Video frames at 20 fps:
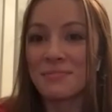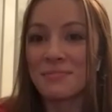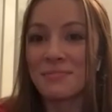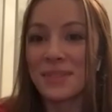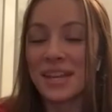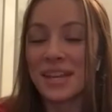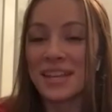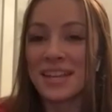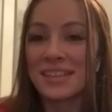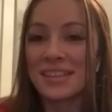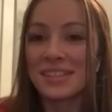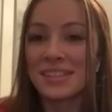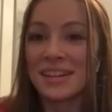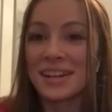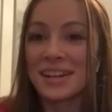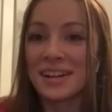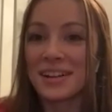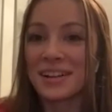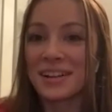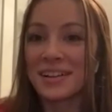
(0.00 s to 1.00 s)
be an
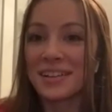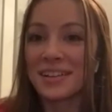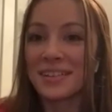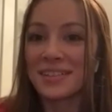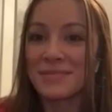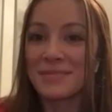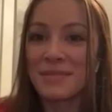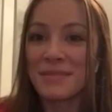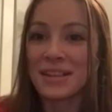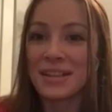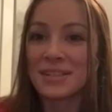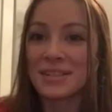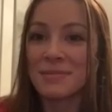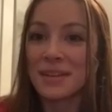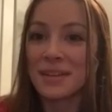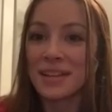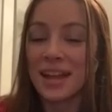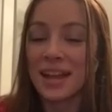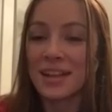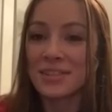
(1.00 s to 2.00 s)
easier matchup
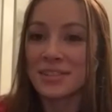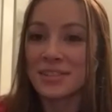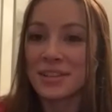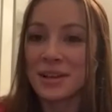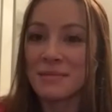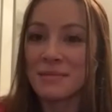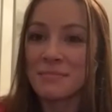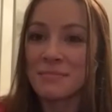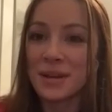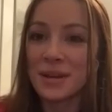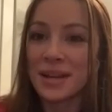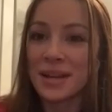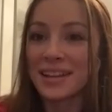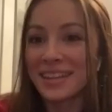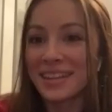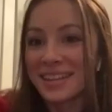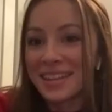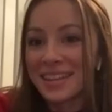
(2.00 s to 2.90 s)
than Angela. But